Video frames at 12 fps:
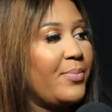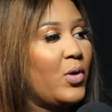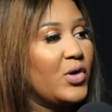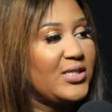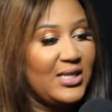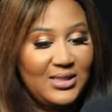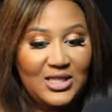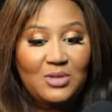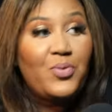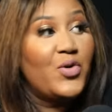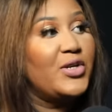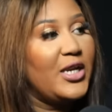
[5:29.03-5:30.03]
Why? Because
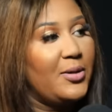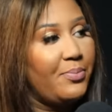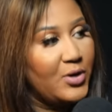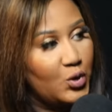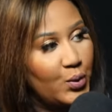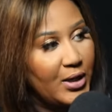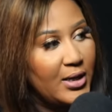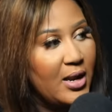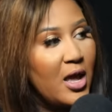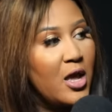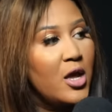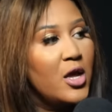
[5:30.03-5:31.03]
there's a spirit in between.